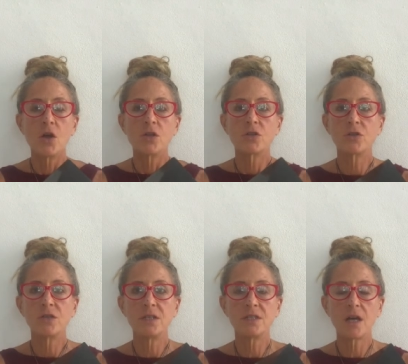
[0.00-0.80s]
So
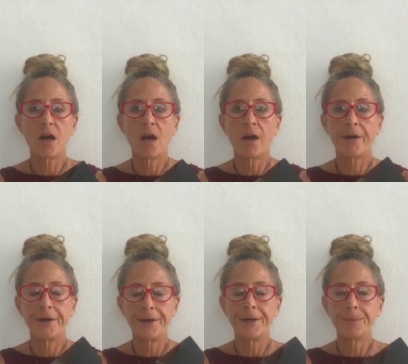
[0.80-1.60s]
these are
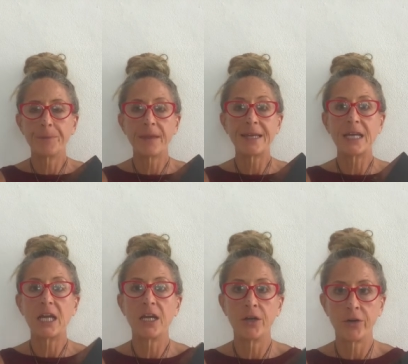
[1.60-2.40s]
um, like
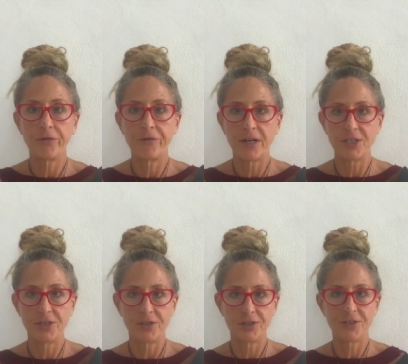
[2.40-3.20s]
air fresheners.